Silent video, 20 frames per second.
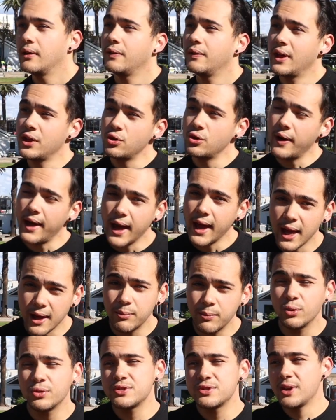then you're
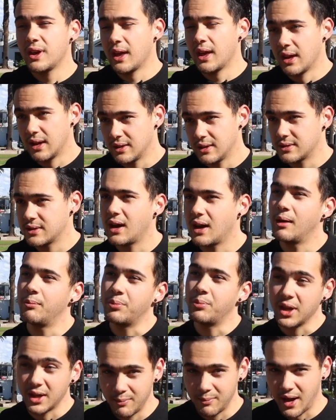able to eat a
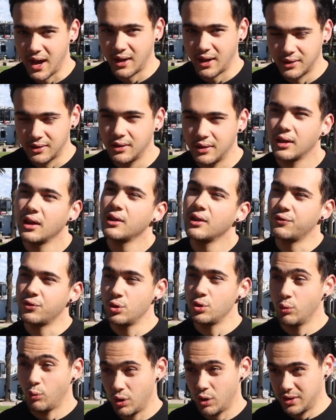Big Mac if
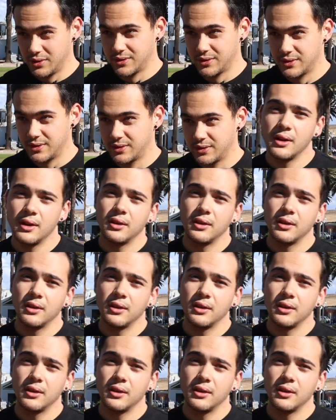you want.